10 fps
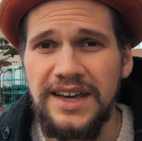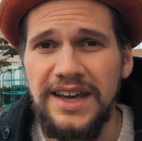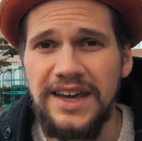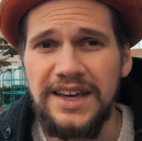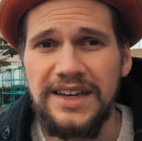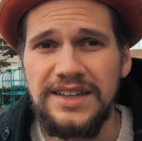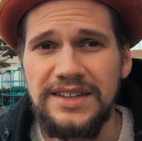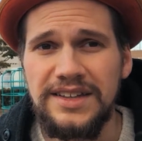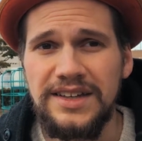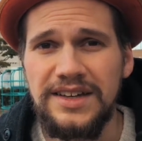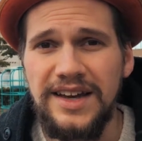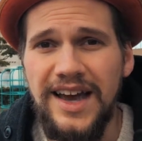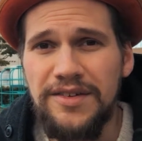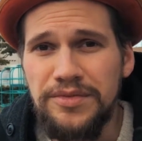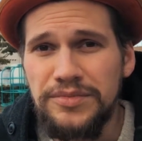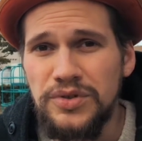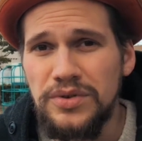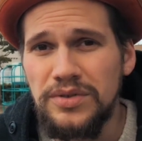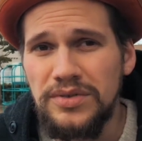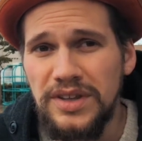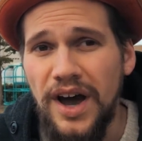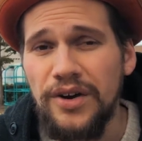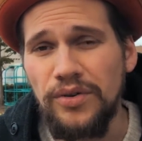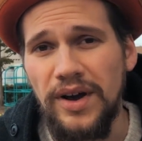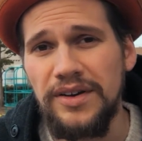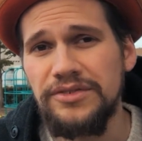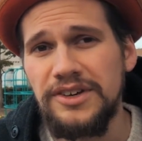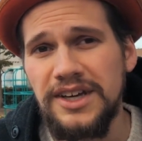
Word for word: and uh, have him do the autograph.